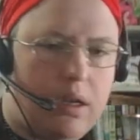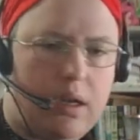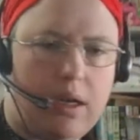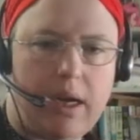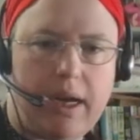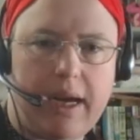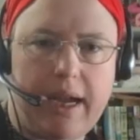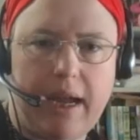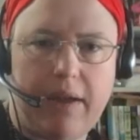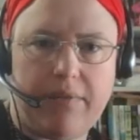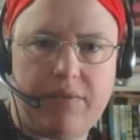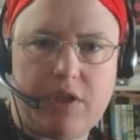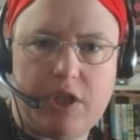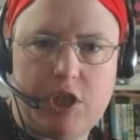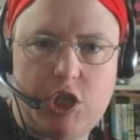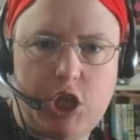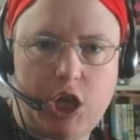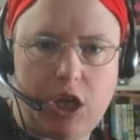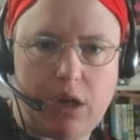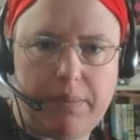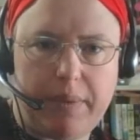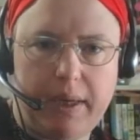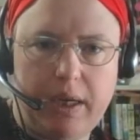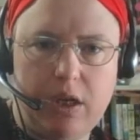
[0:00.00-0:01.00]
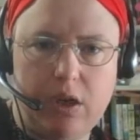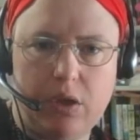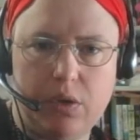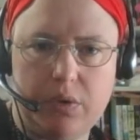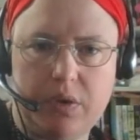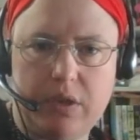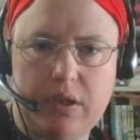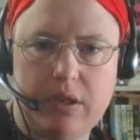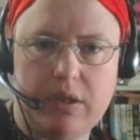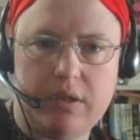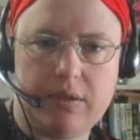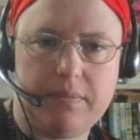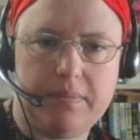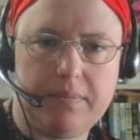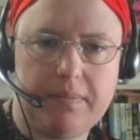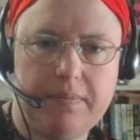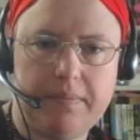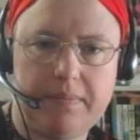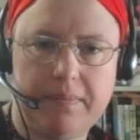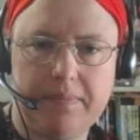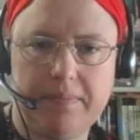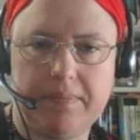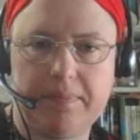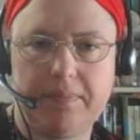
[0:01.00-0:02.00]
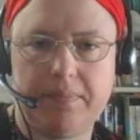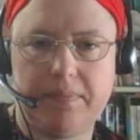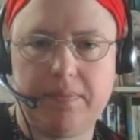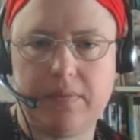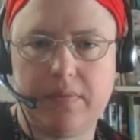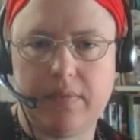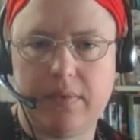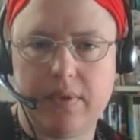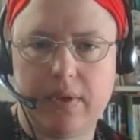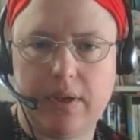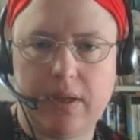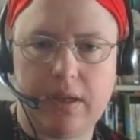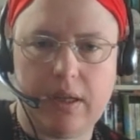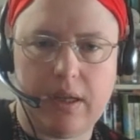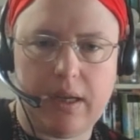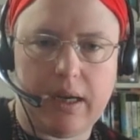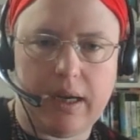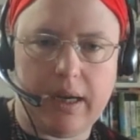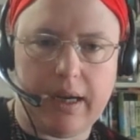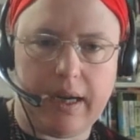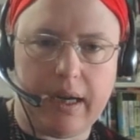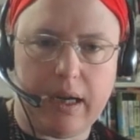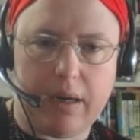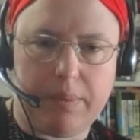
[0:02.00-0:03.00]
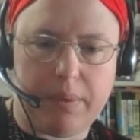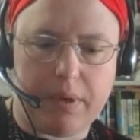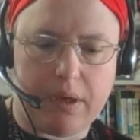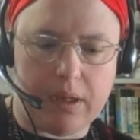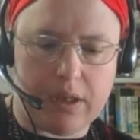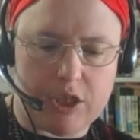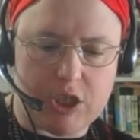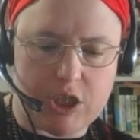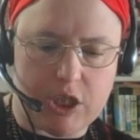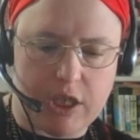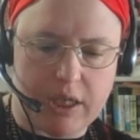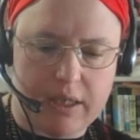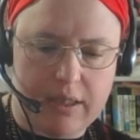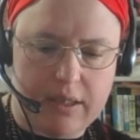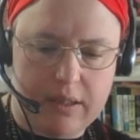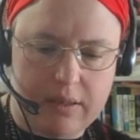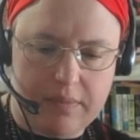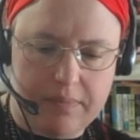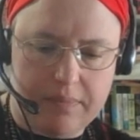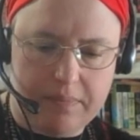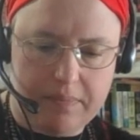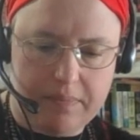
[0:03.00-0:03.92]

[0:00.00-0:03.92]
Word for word: I have to check my notes. I apologize.